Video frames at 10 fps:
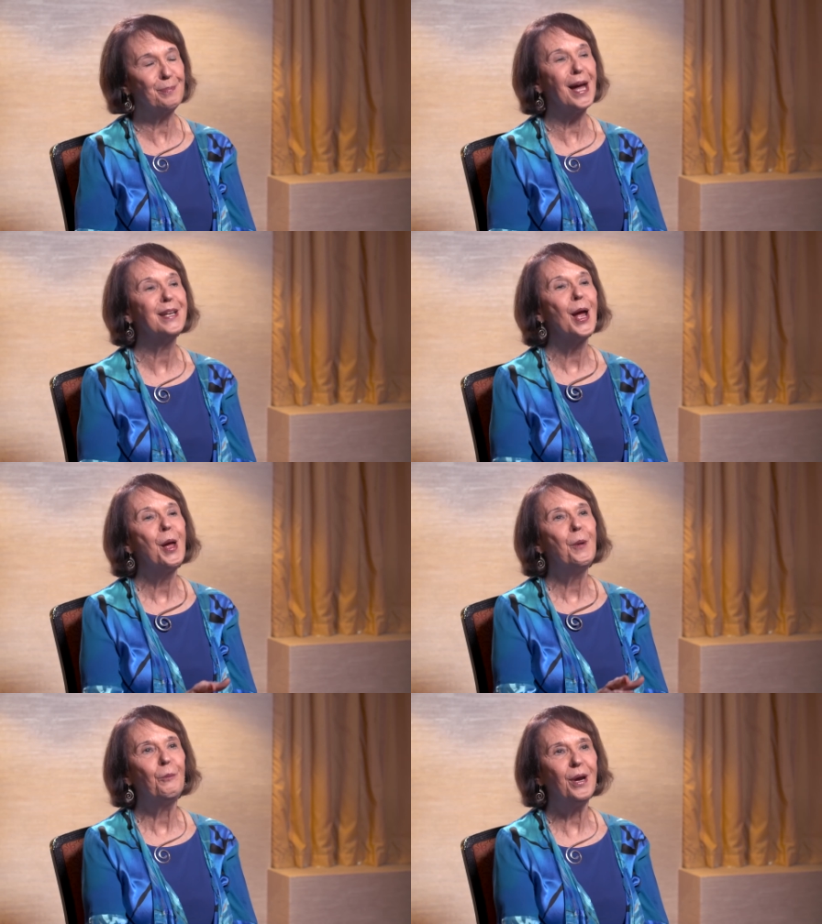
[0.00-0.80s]
But
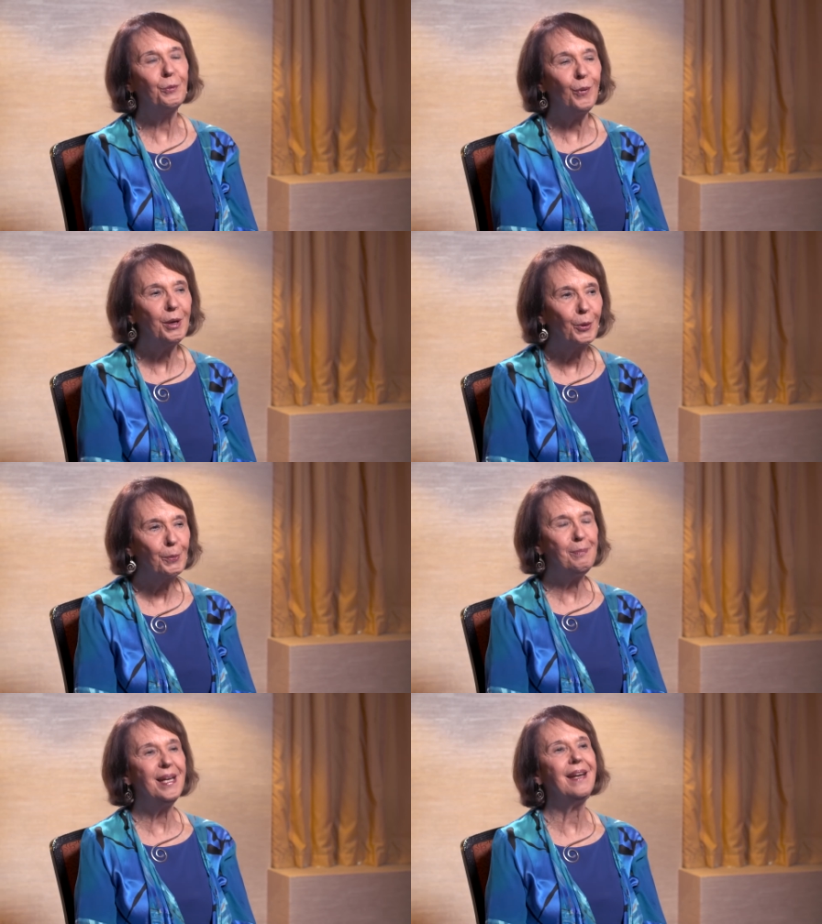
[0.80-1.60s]
when we were
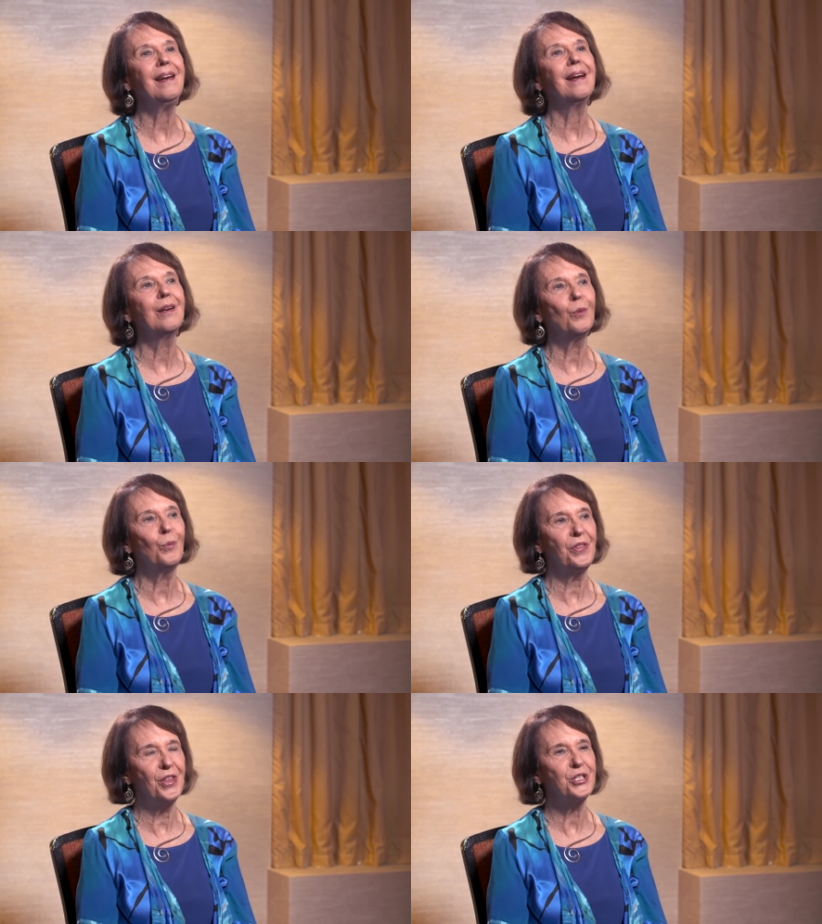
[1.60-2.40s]
meeting
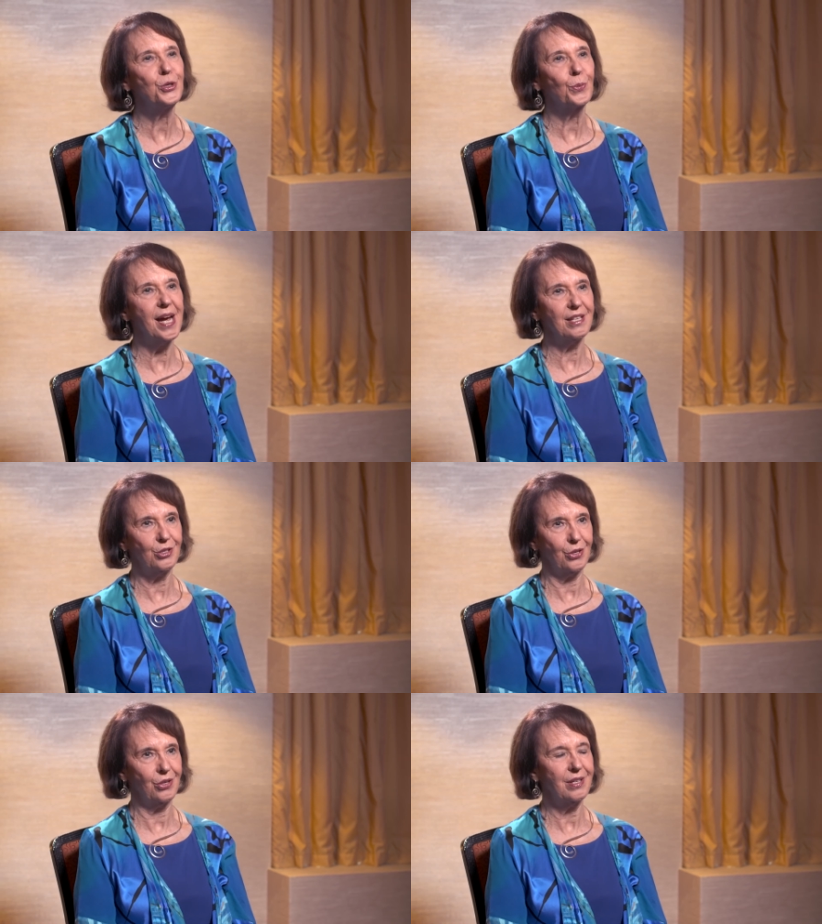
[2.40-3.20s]
with the
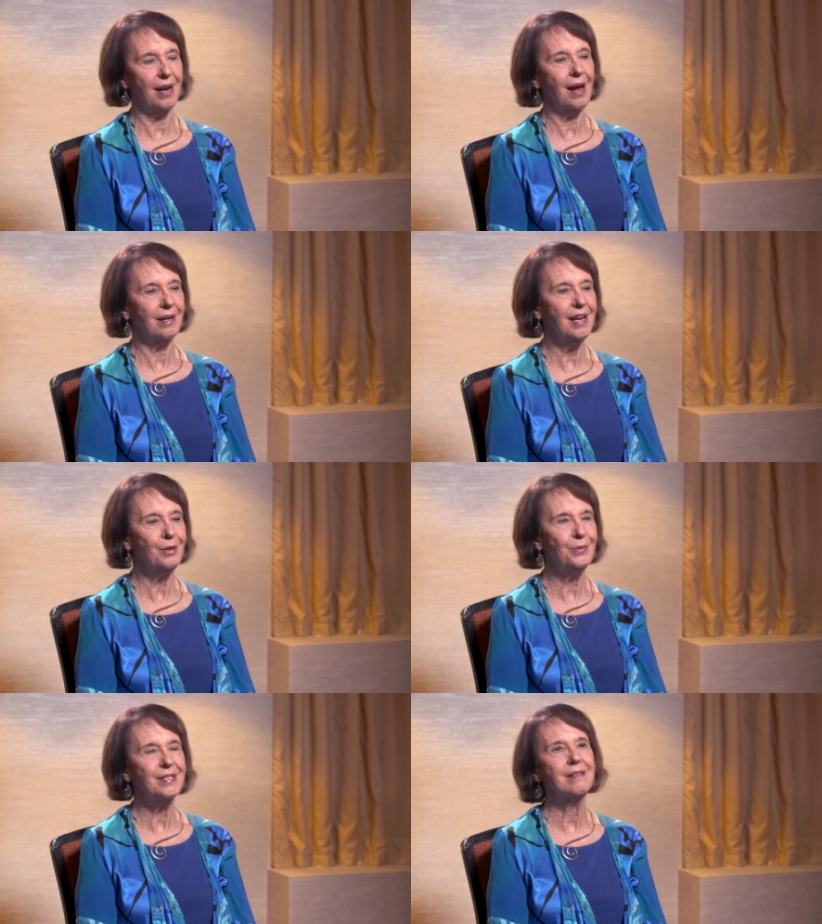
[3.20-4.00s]
director, and
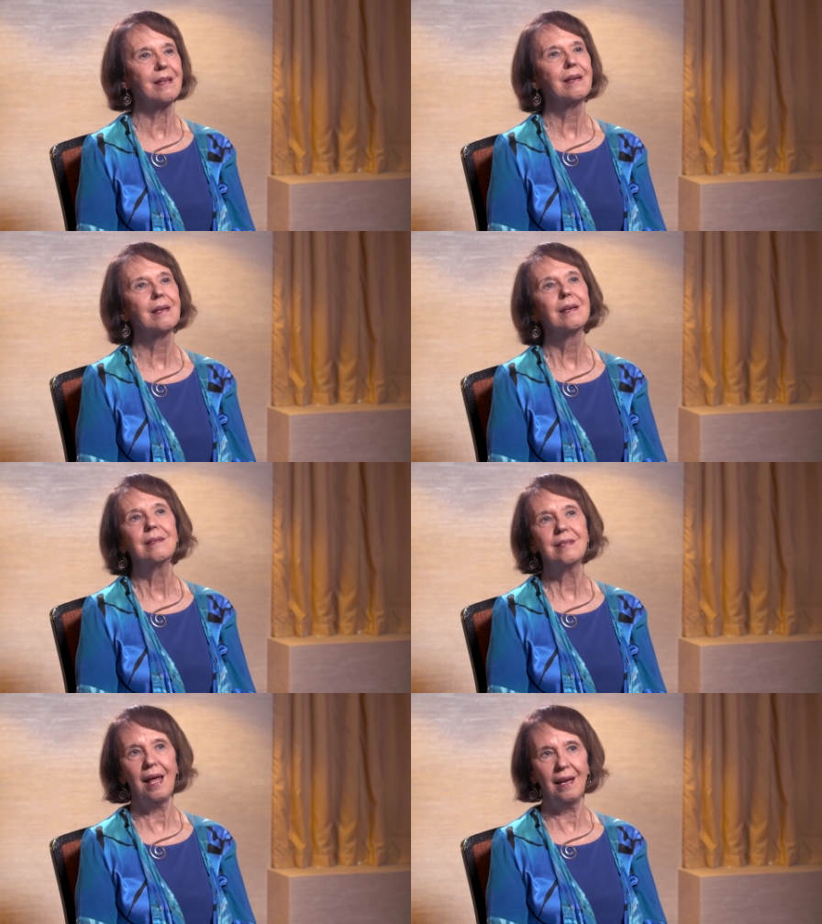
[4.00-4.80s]
he was
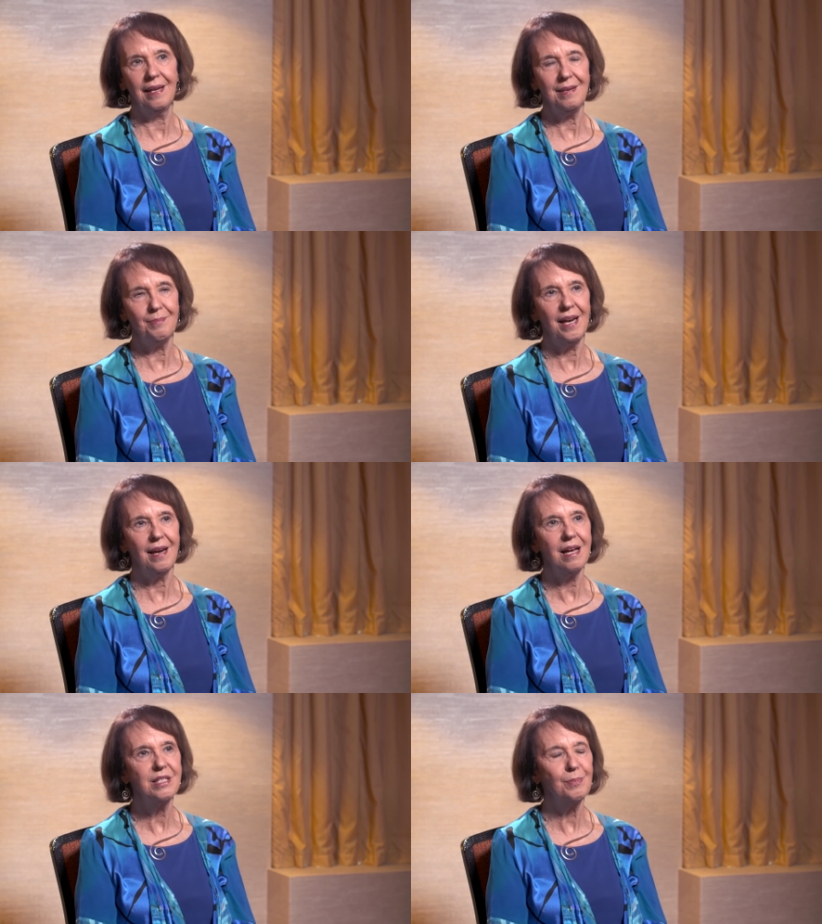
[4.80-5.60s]
telling my
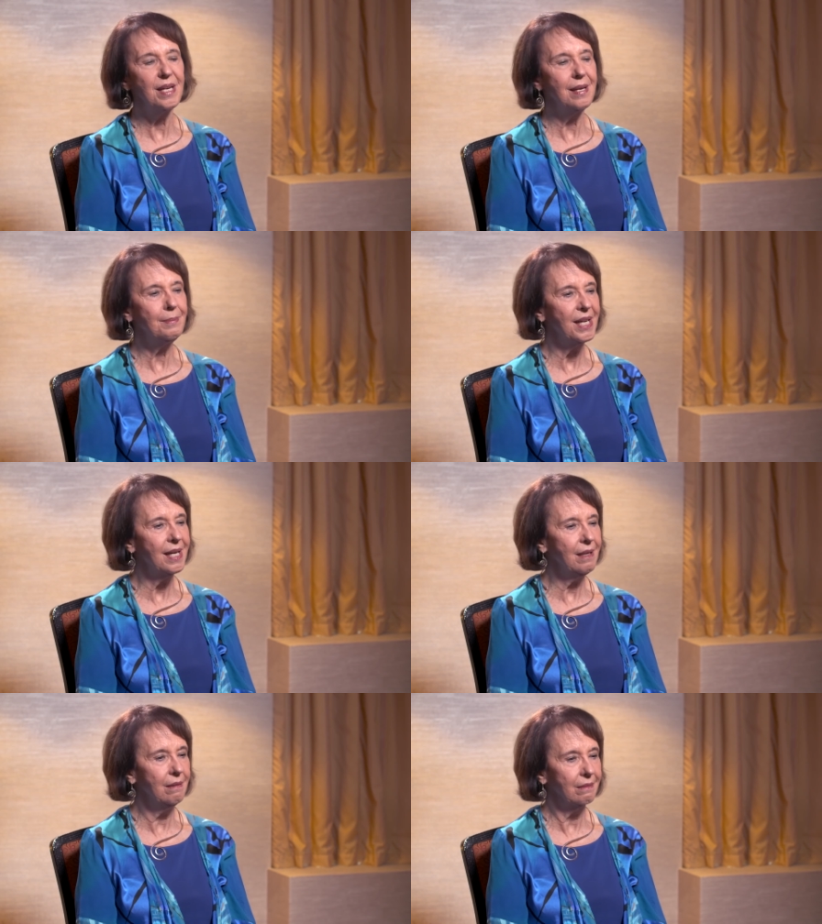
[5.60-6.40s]
husband and
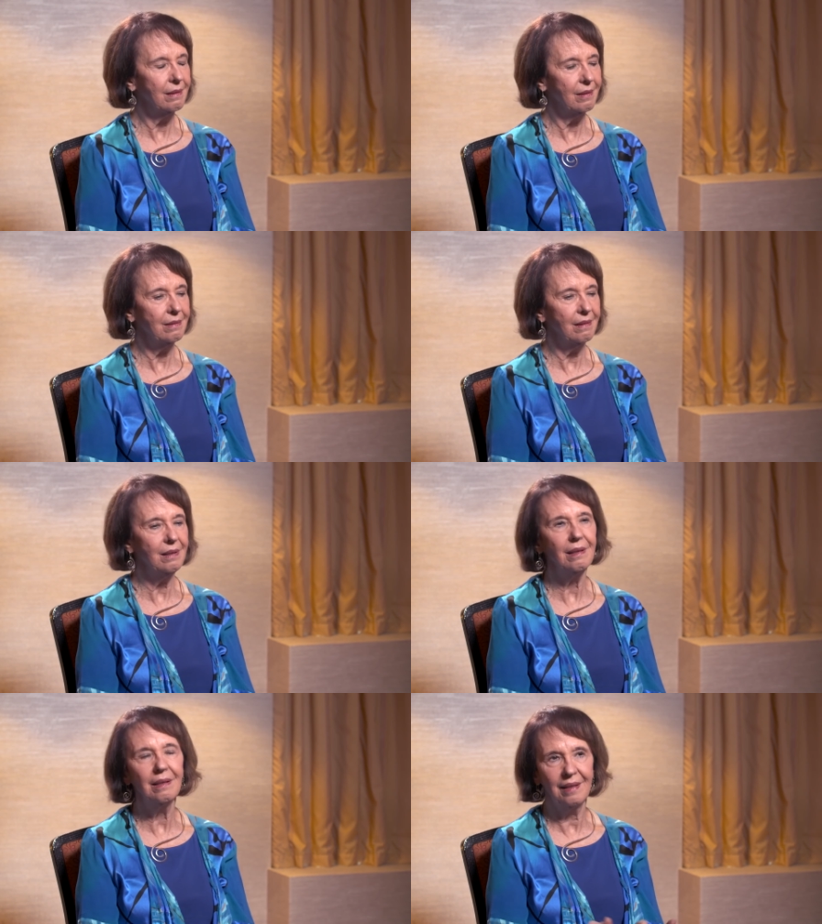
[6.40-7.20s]
me
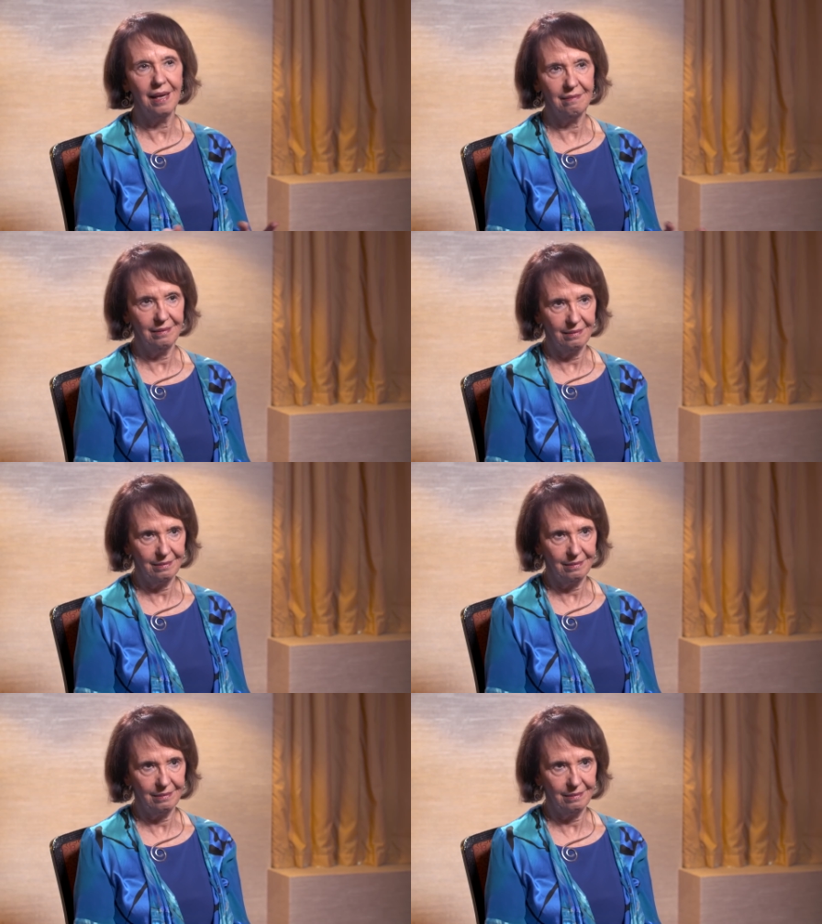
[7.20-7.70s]
that